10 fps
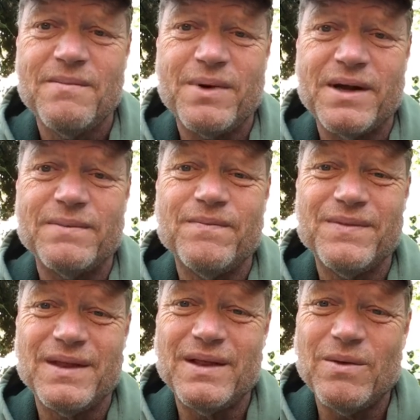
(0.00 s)
but
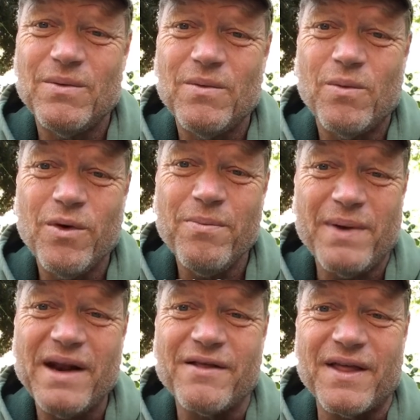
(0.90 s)
we're
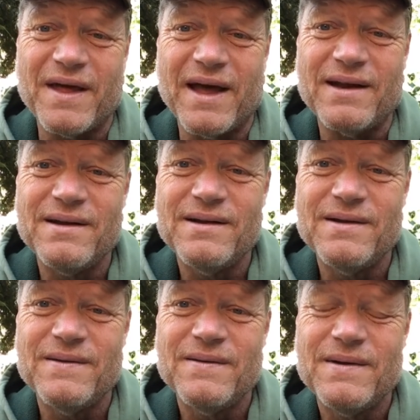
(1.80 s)
better than that.
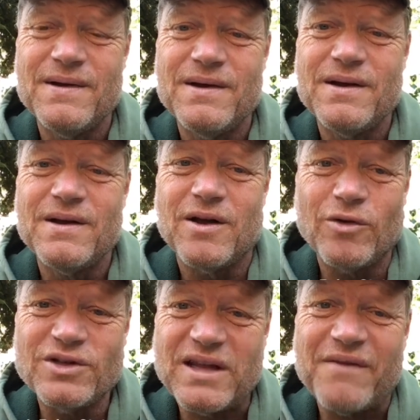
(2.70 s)

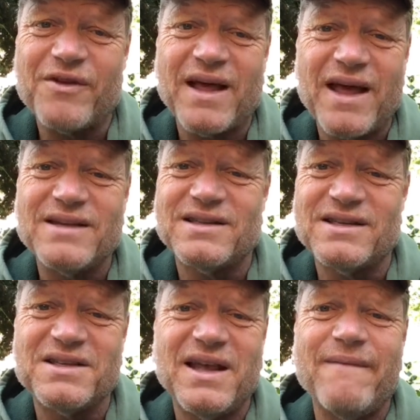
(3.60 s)
Coach Tedford has
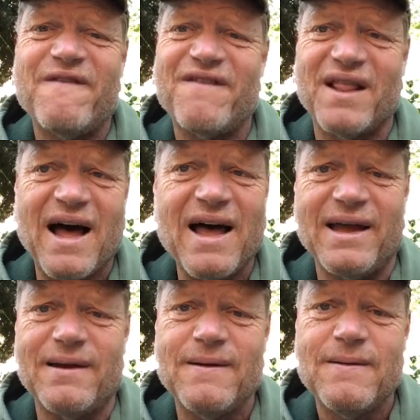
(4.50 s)
this team
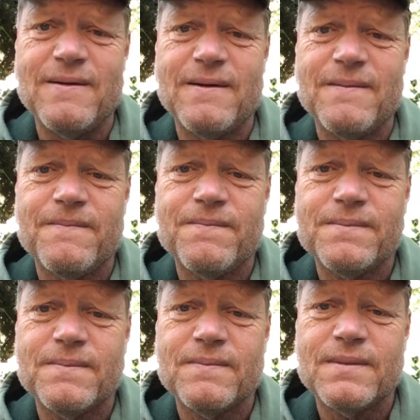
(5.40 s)
flying.
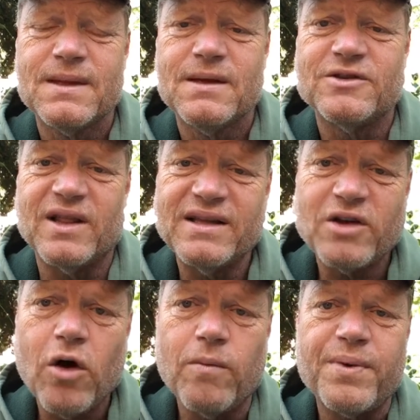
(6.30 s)
So let's
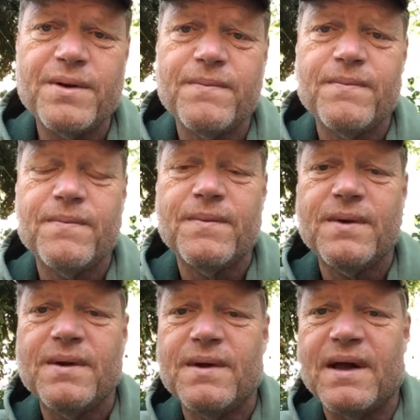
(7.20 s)
hope.
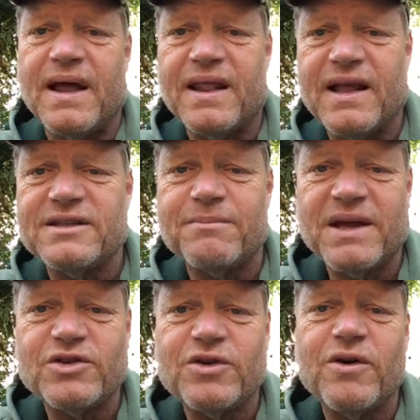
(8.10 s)
And let's
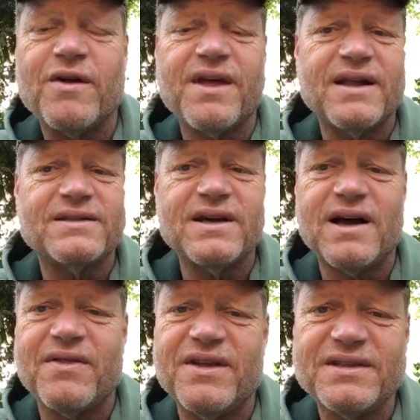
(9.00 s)
make sure that
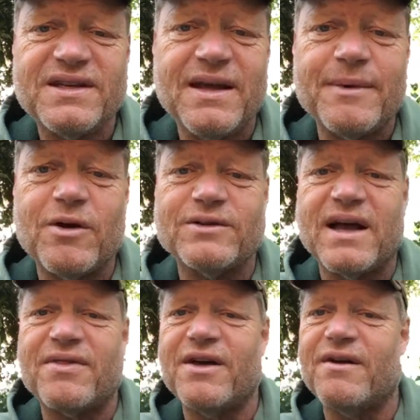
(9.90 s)
this team goes
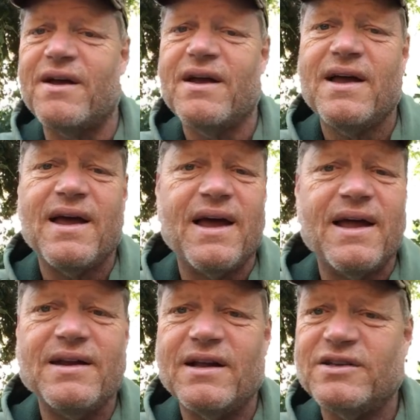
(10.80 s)
out there
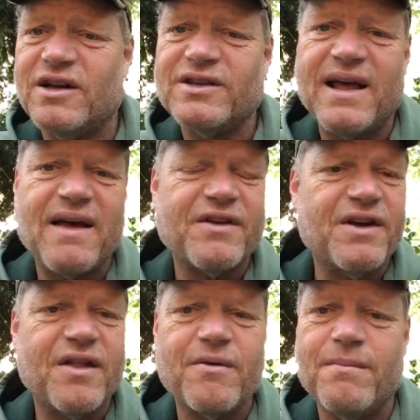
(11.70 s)
and doesn't have
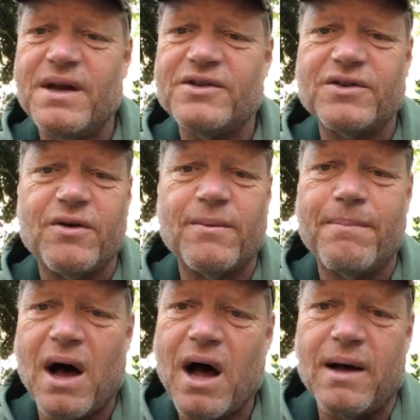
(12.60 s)
another Minnesota
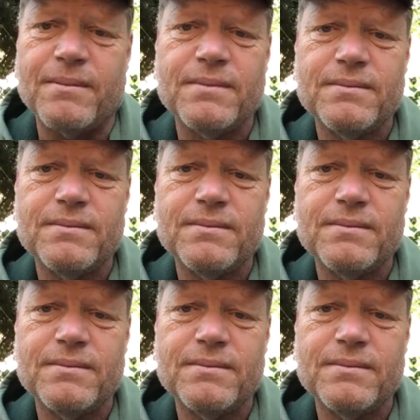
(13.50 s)
bomb.